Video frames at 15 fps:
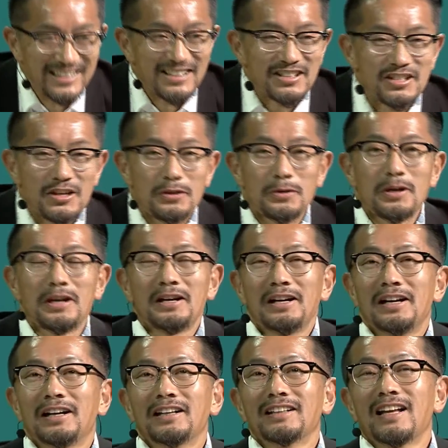So
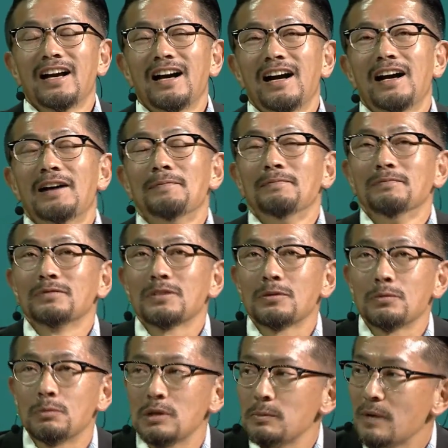
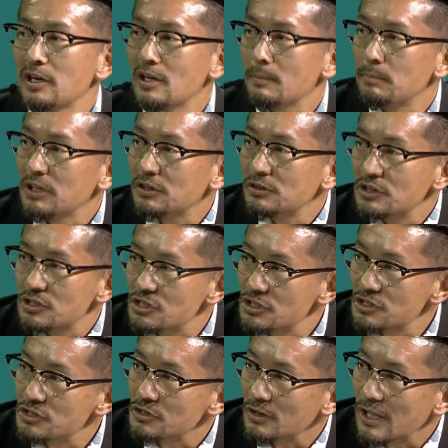we made a big
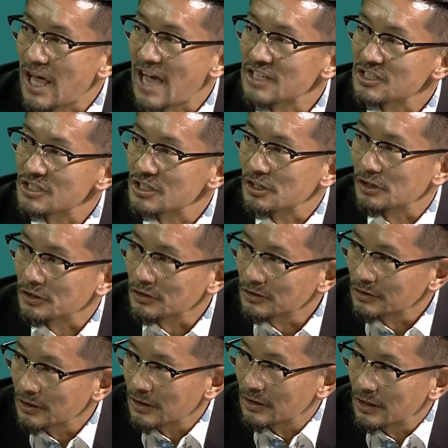decision last year
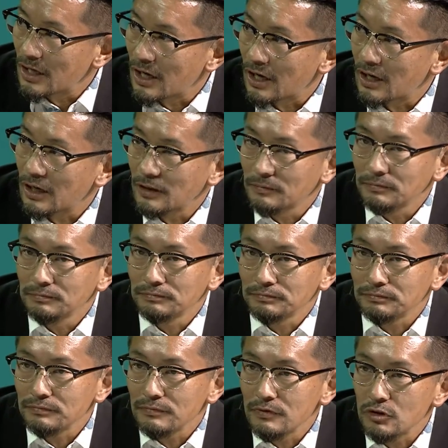
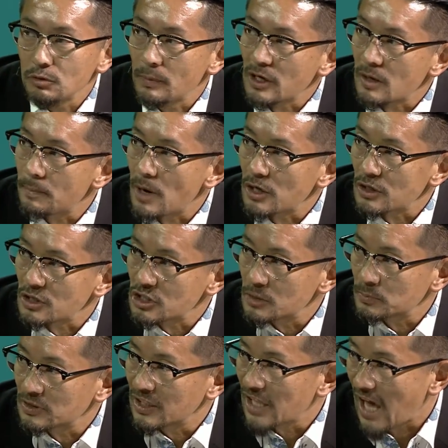to make a
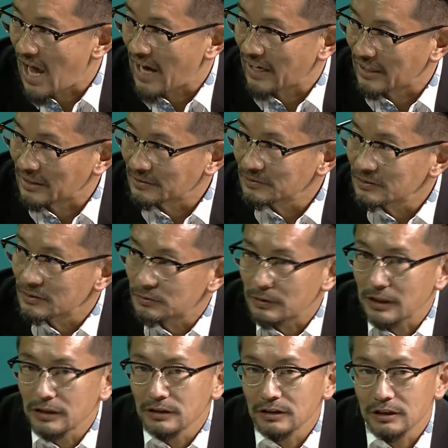partnership with Line.
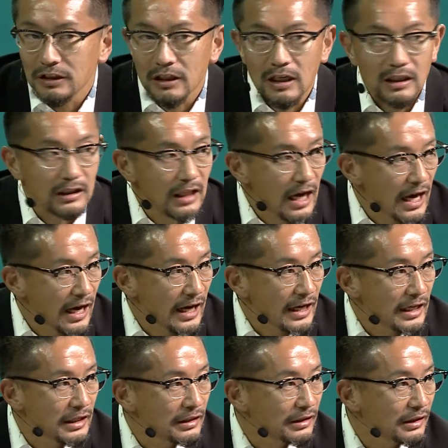Right? The
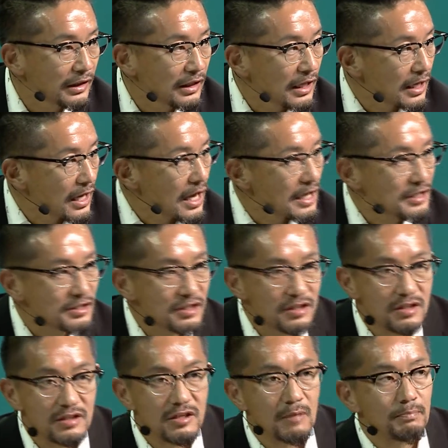Line,
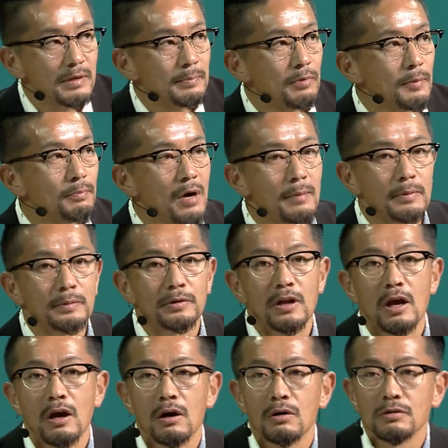as some people probably
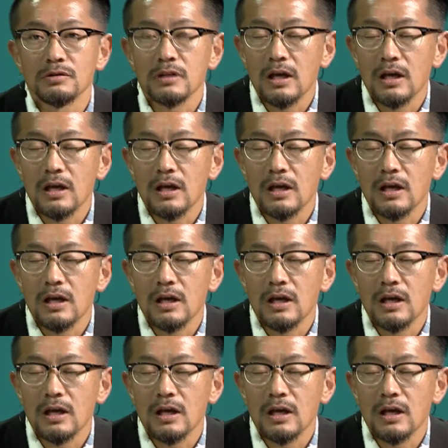know,